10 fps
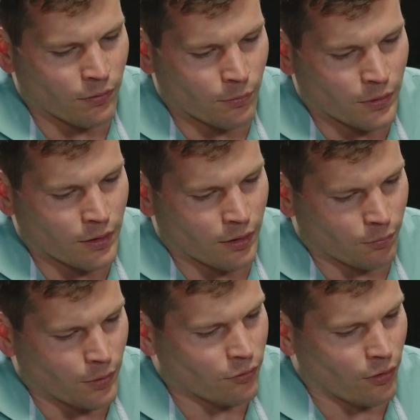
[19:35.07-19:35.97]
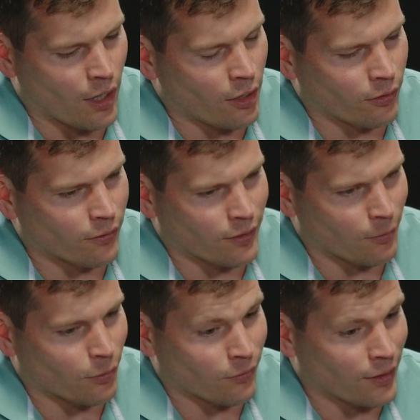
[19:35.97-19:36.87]
Because Mr.
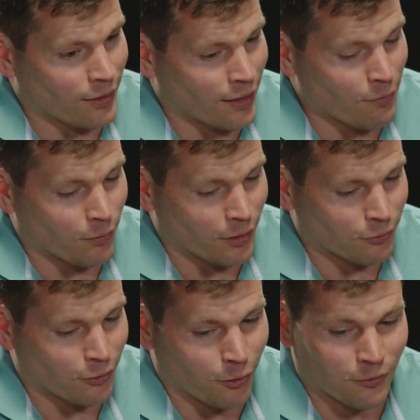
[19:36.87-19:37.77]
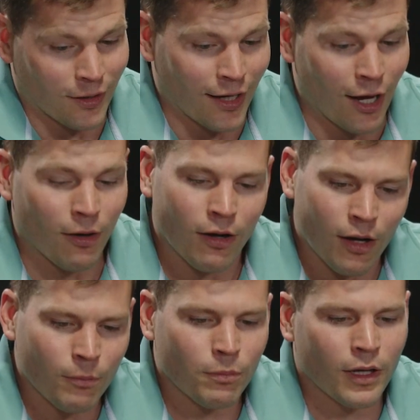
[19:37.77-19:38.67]
110% leverage goes to, now
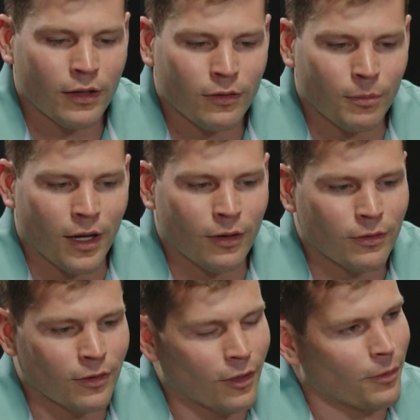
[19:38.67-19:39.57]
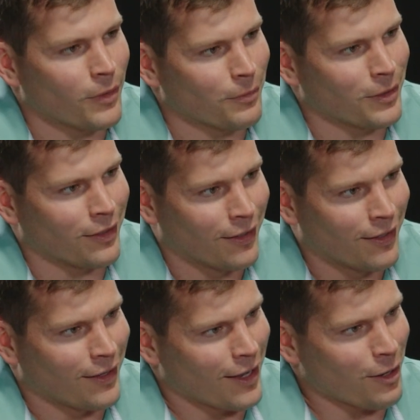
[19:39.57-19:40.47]
I'm paying some house, you know, maybe
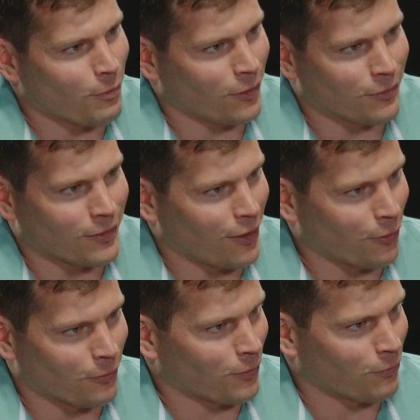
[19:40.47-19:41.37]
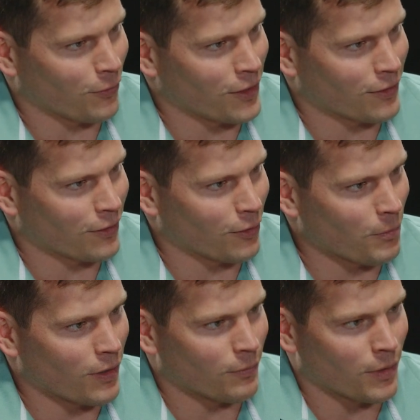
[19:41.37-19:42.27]
I will own some free and clear.
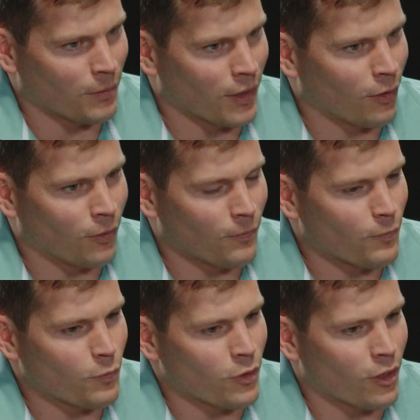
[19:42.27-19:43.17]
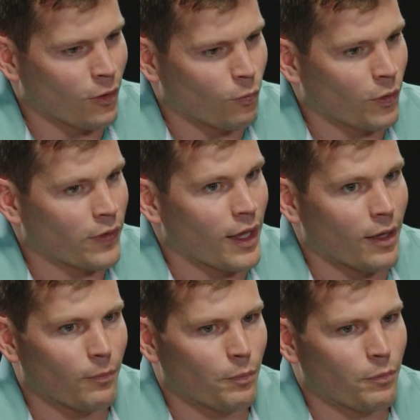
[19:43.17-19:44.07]
Maybe I don't, you know, want
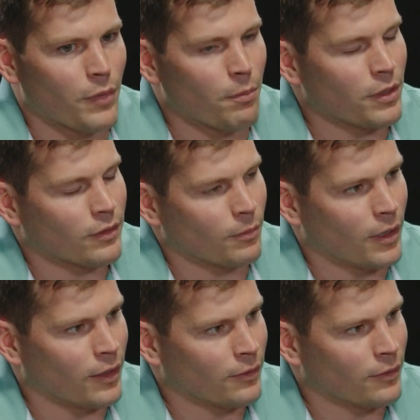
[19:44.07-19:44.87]
that peace of mind.